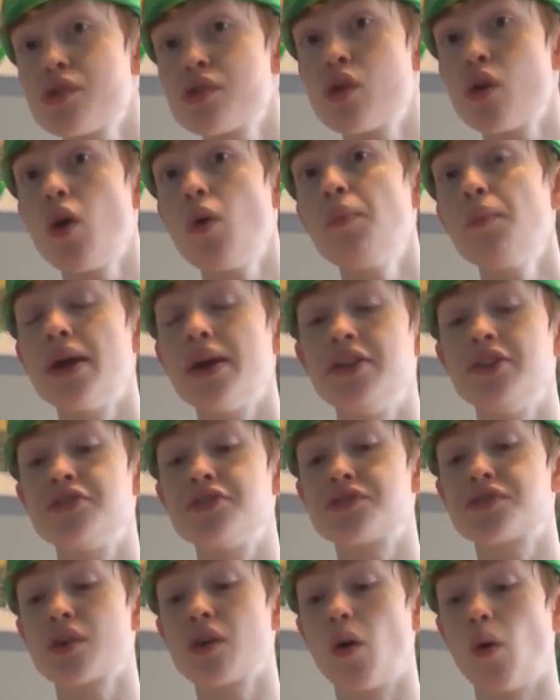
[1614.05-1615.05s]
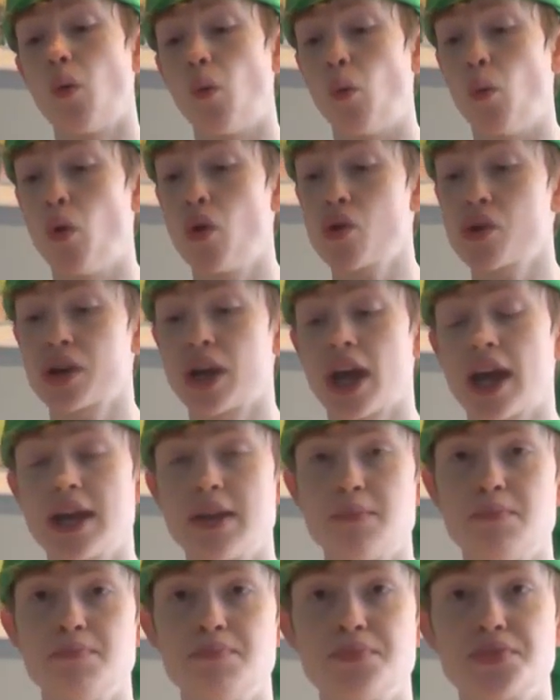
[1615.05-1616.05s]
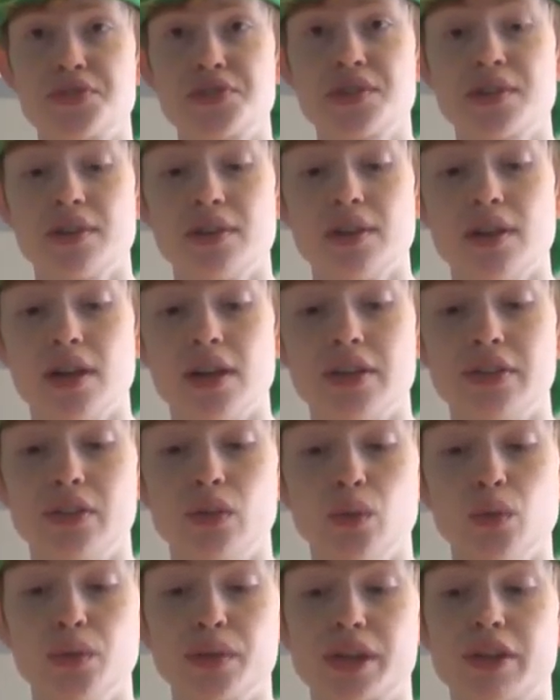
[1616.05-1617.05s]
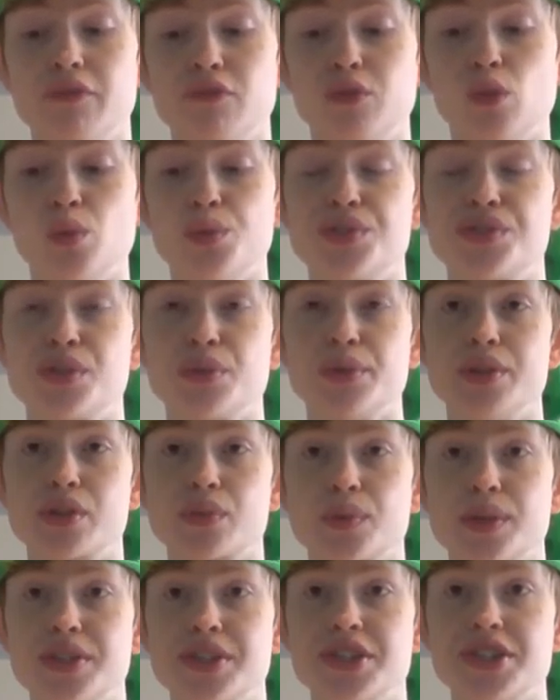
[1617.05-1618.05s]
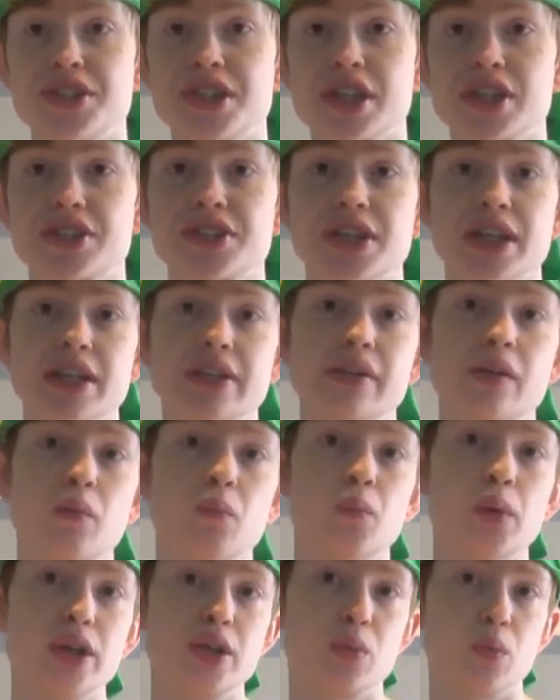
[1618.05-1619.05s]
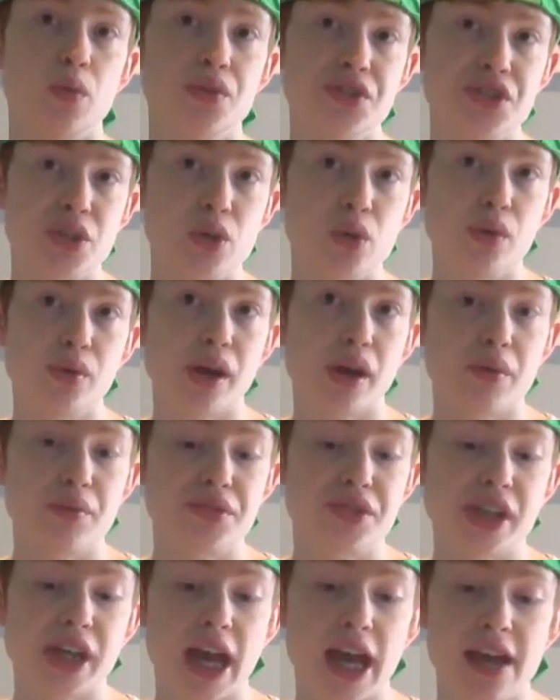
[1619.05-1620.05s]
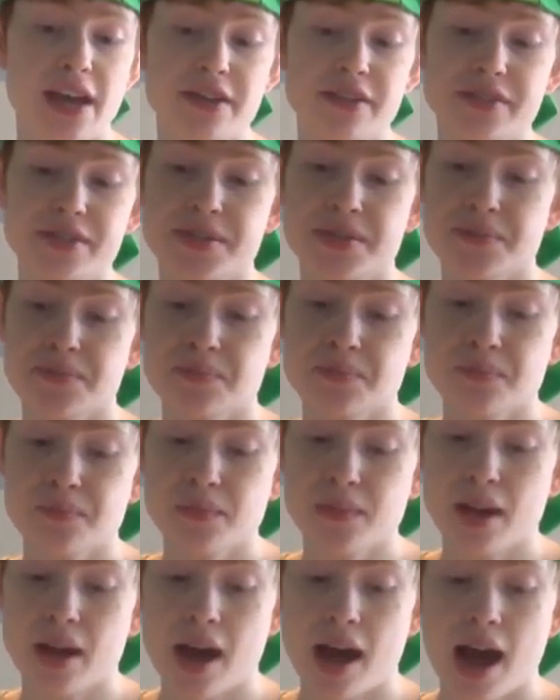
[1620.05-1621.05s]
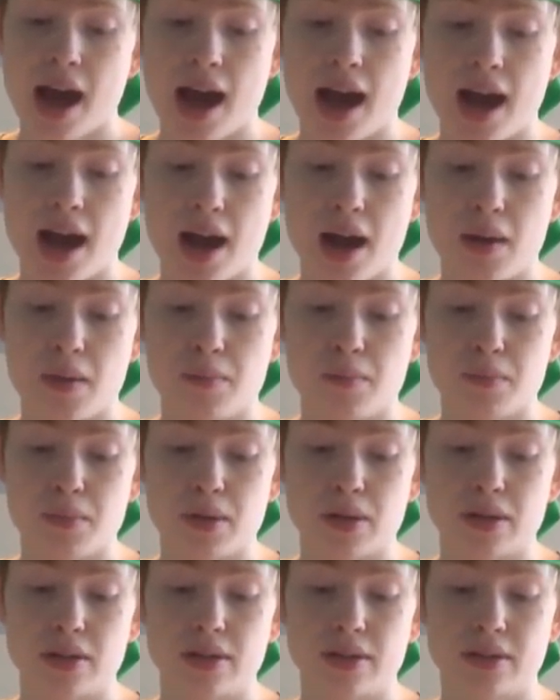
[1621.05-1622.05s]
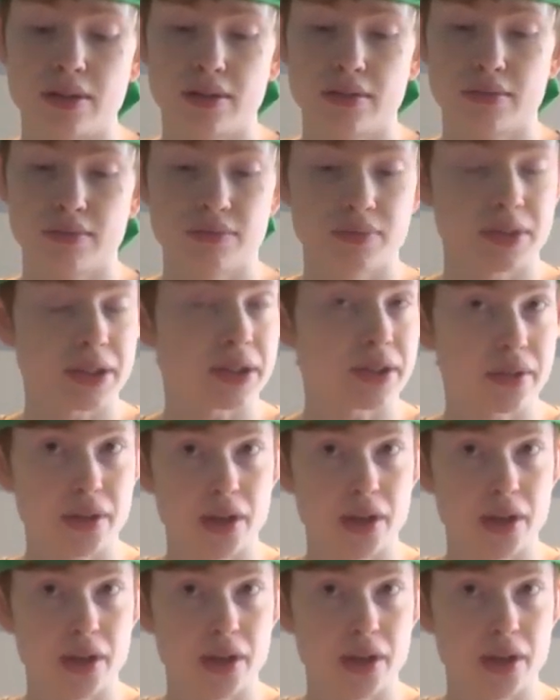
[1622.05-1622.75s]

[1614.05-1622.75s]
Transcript: comment what games you're looking forward to in twenty sixteen, which ones you're going to get, um, you